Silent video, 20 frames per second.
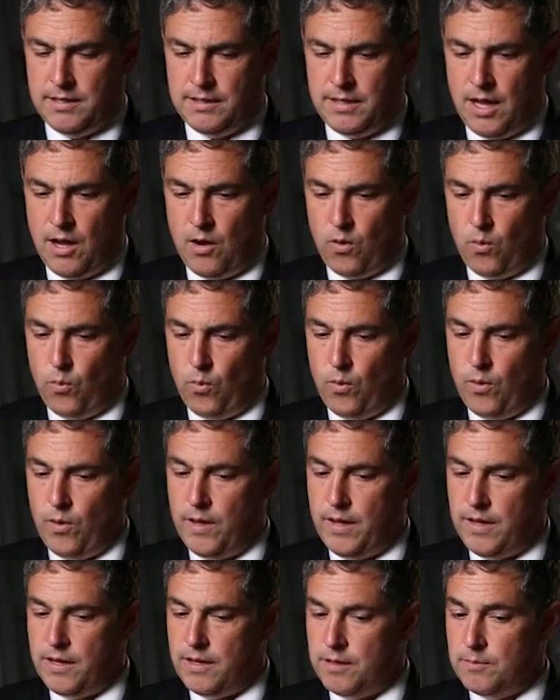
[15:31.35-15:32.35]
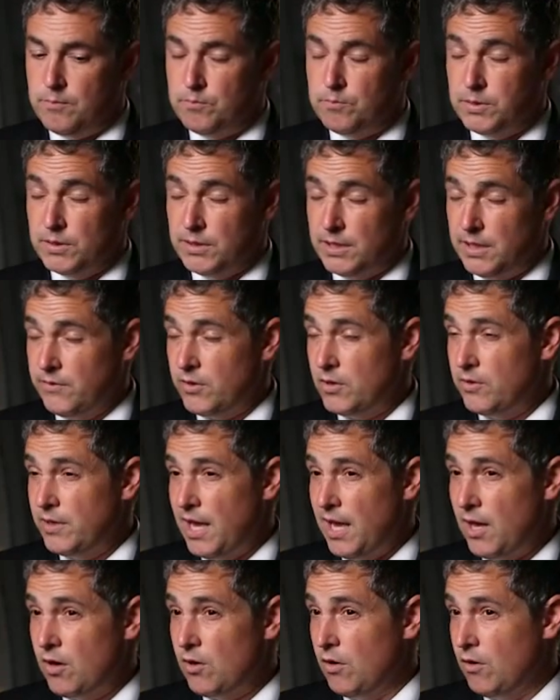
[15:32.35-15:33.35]
Now, believe it or
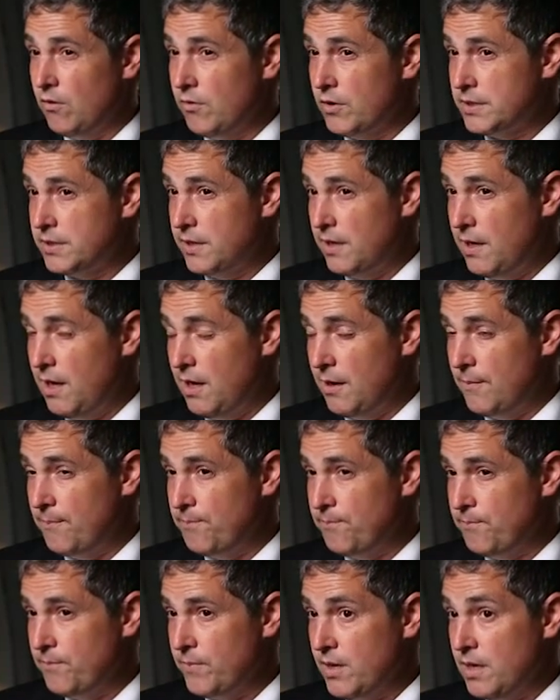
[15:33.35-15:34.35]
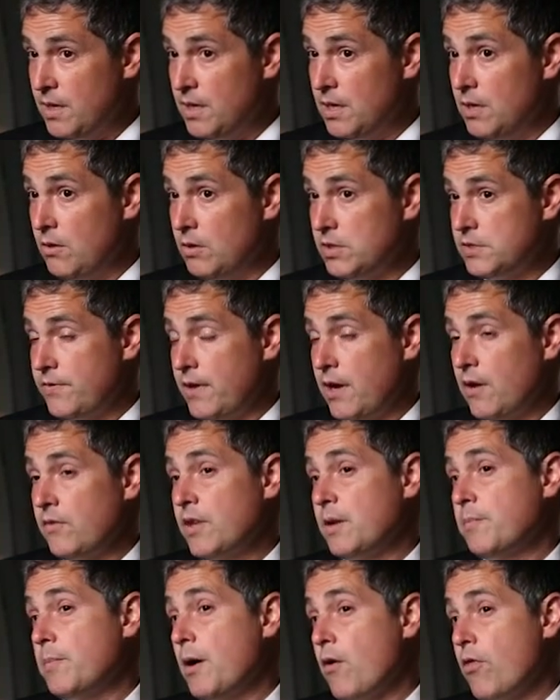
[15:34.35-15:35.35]
not, over time, it was
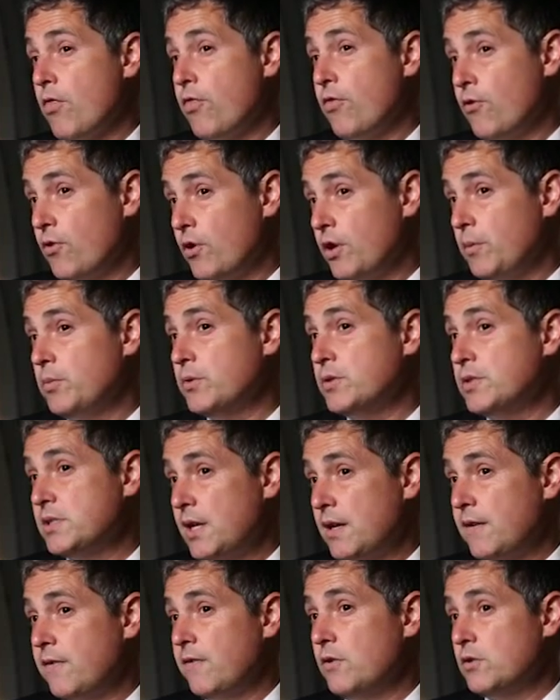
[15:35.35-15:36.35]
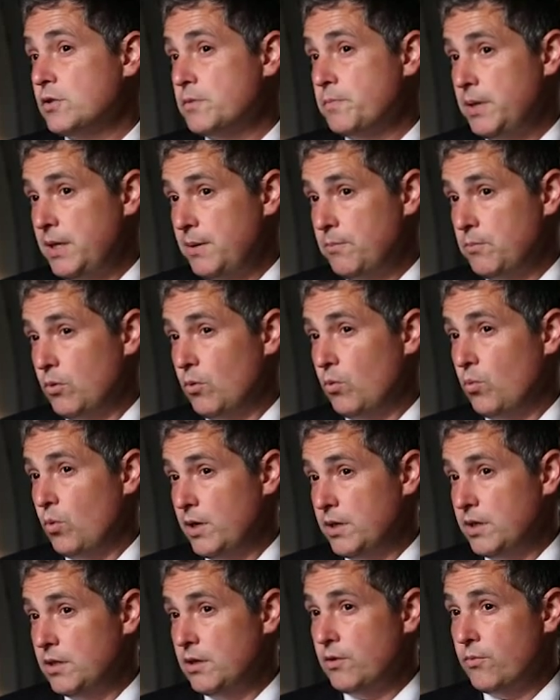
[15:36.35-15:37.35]
found that about 30% of those people,
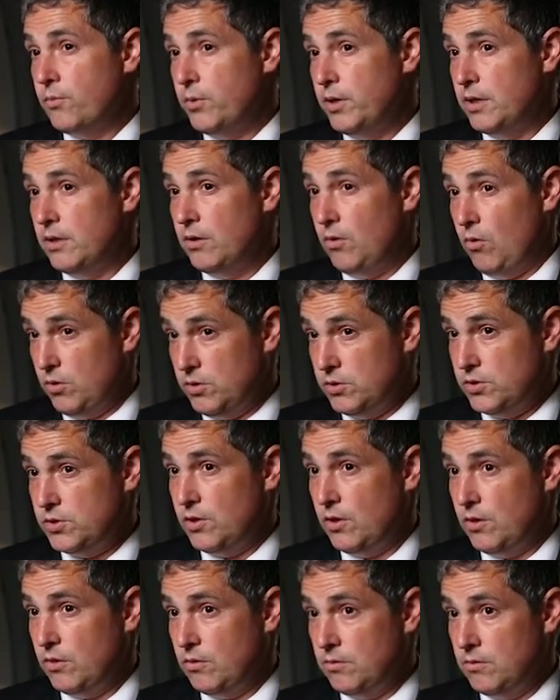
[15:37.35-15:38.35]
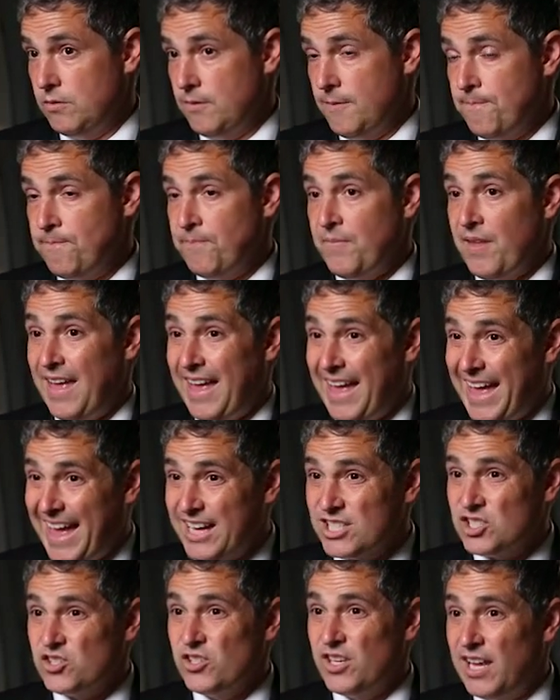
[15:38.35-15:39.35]
1 in 3 or so,
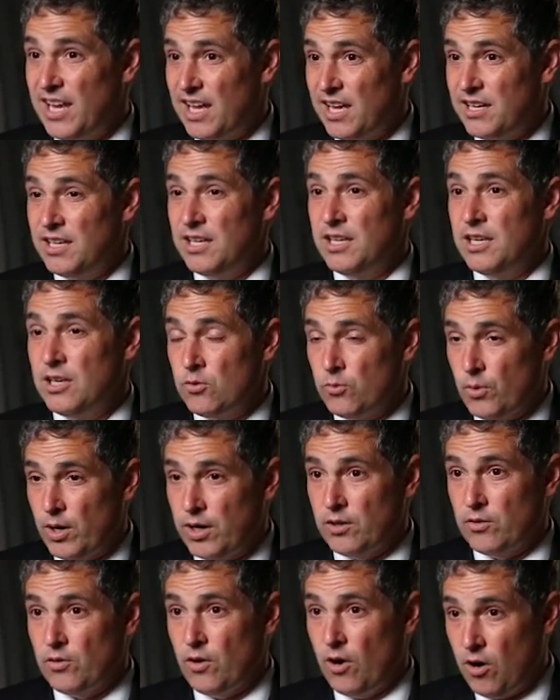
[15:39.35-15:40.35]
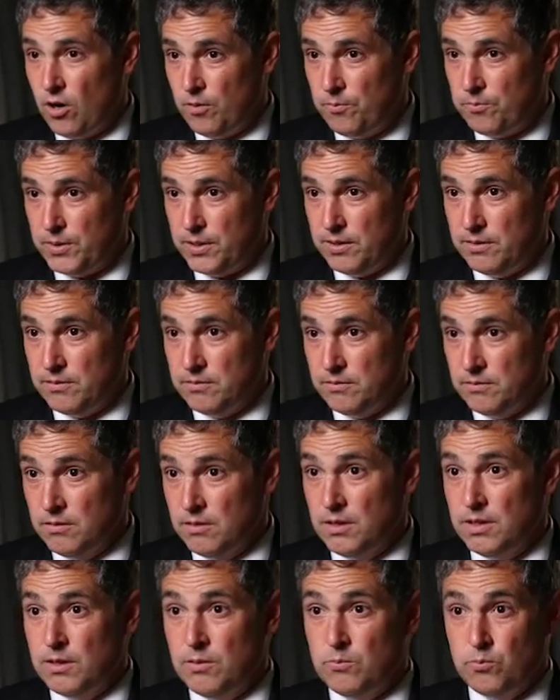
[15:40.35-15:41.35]
actually had an irregular heartbeat,
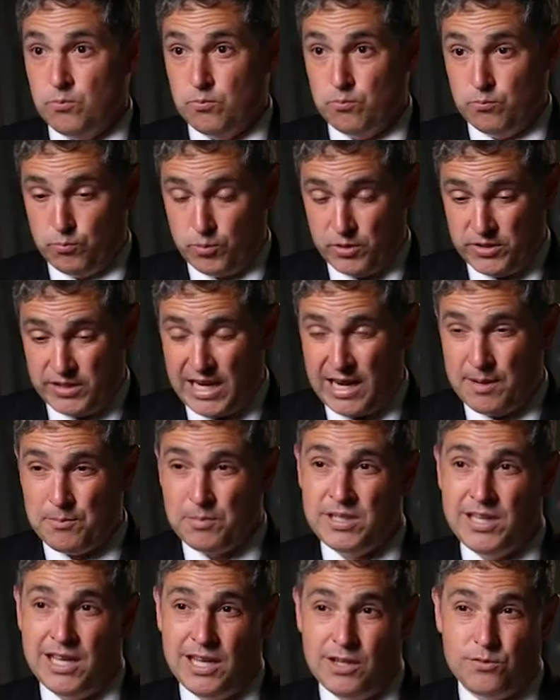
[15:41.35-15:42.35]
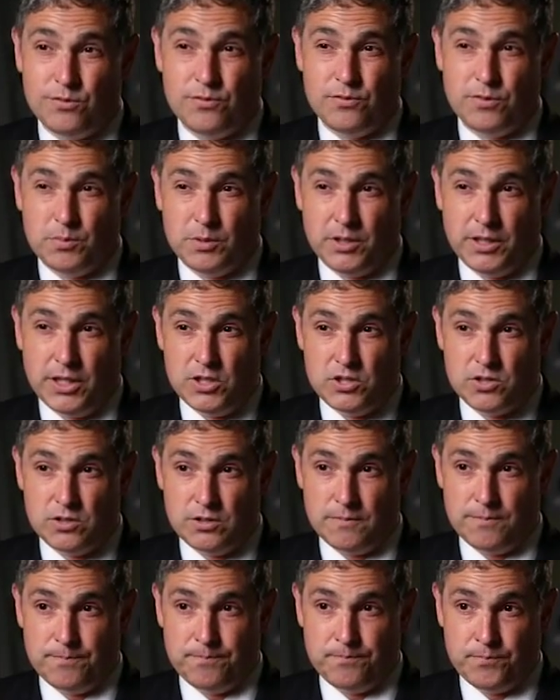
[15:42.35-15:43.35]
predominantly atrial
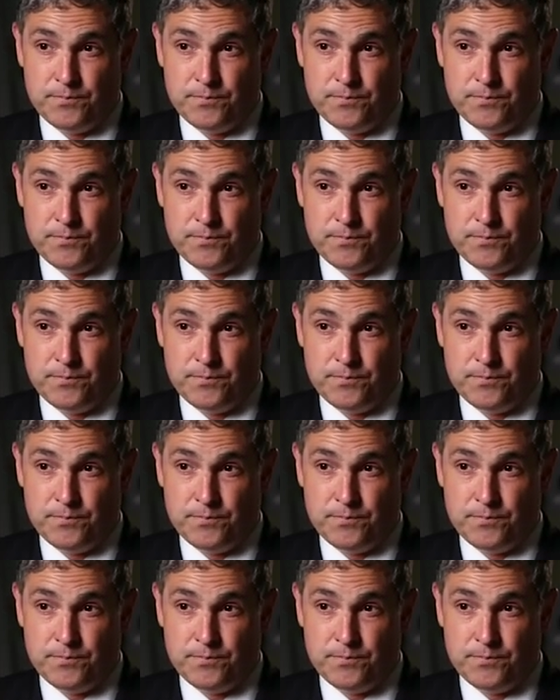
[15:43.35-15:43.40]
fibrillation.